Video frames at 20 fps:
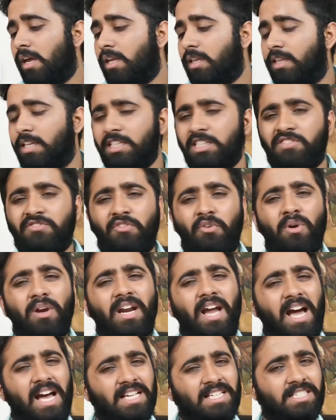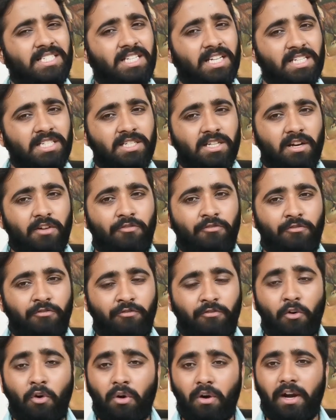This phone has just a
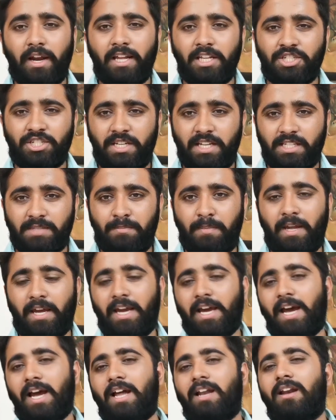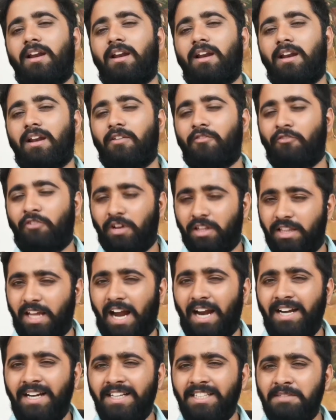4-inch display, and for
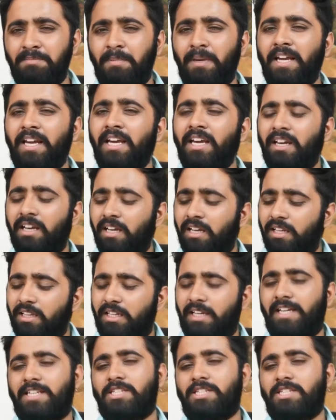that display, the